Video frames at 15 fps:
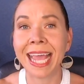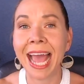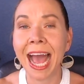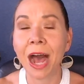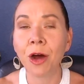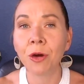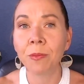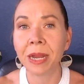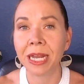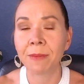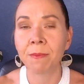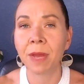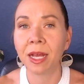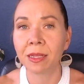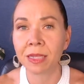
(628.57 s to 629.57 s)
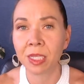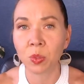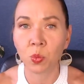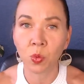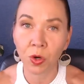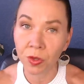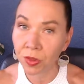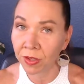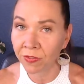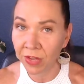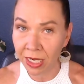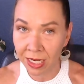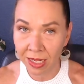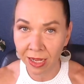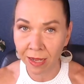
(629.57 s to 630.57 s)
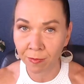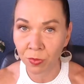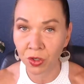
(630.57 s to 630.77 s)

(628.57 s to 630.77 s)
how many months worth of income